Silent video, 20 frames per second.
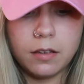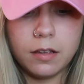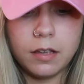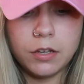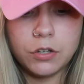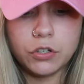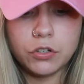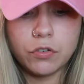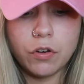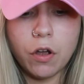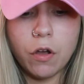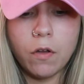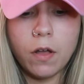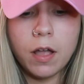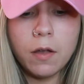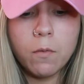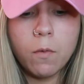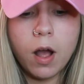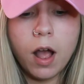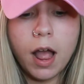intro,
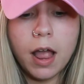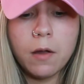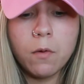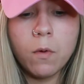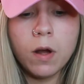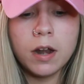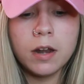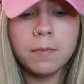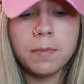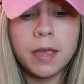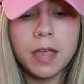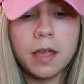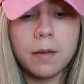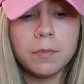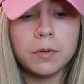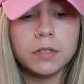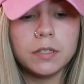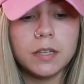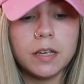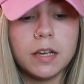I want to be
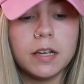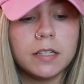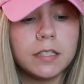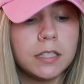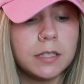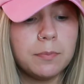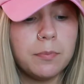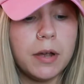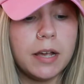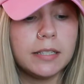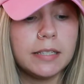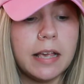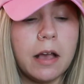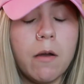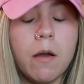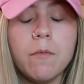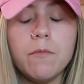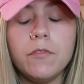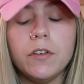able to express how I'm